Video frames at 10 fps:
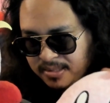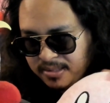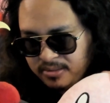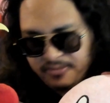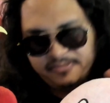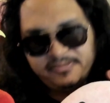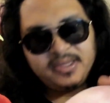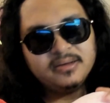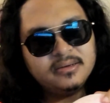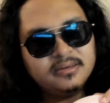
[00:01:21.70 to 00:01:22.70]
You
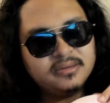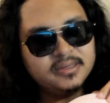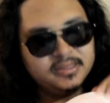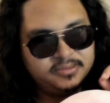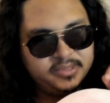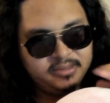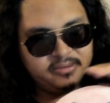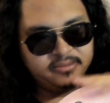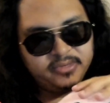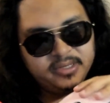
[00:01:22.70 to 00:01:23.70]
feel things when
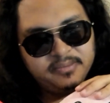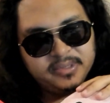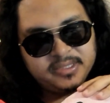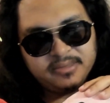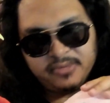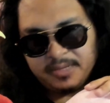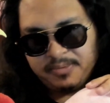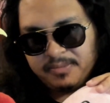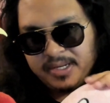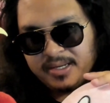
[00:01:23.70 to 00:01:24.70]
I
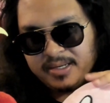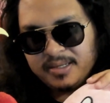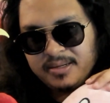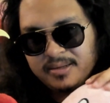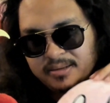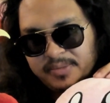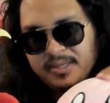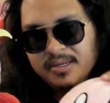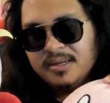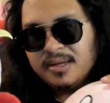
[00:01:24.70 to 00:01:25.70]
put my hand on
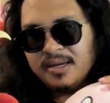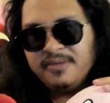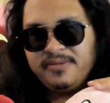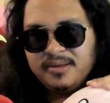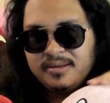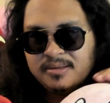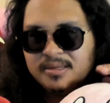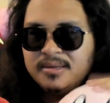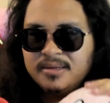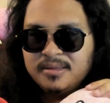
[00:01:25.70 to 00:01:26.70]
Kirby, I feel
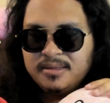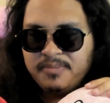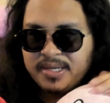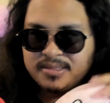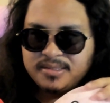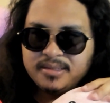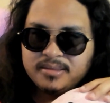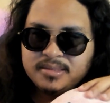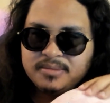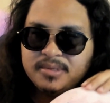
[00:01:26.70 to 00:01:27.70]
the best
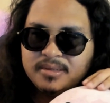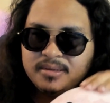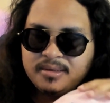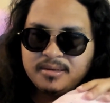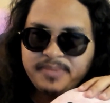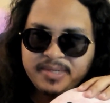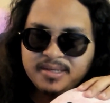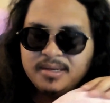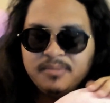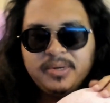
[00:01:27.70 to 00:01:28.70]
things. Kirby.
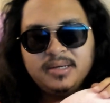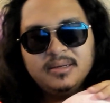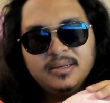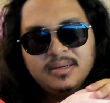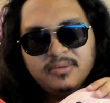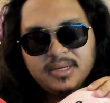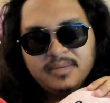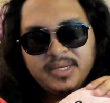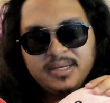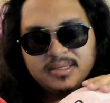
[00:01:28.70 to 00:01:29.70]
But what I
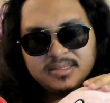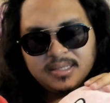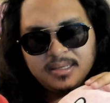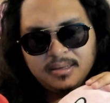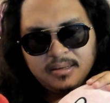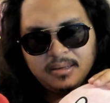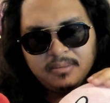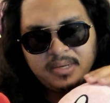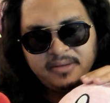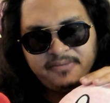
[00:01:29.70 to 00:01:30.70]
mean is,
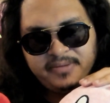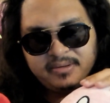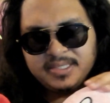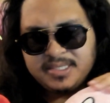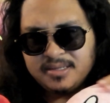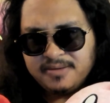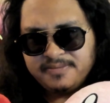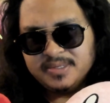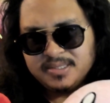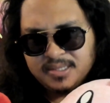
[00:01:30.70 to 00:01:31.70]
I feel his
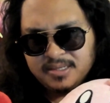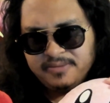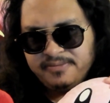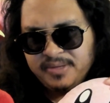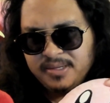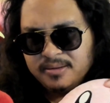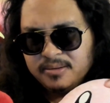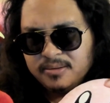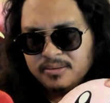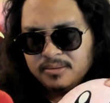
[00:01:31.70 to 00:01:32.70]
softness. I
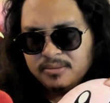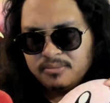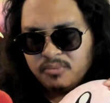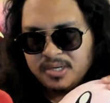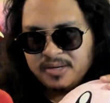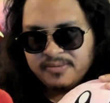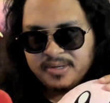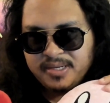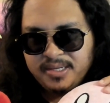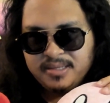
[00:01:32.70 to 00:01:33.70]
feel whatever
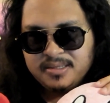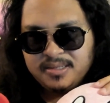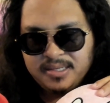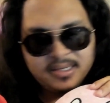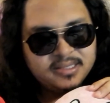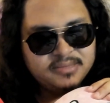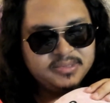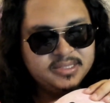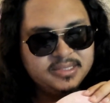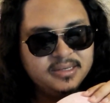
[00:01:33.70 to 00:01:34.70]
heat he has,
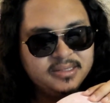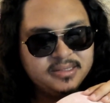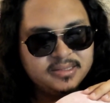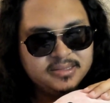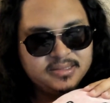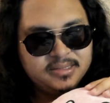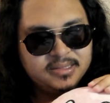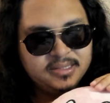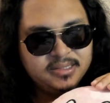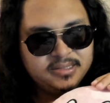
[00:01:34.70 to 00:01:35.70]
which is none because
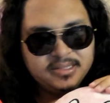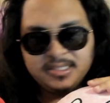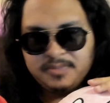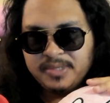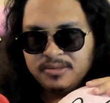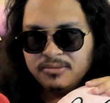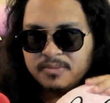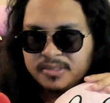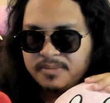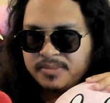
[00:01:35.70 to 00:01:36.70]
it's been a
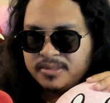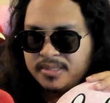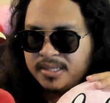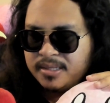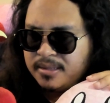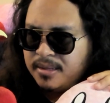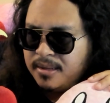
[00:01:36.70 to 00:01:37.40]
normal temperature day.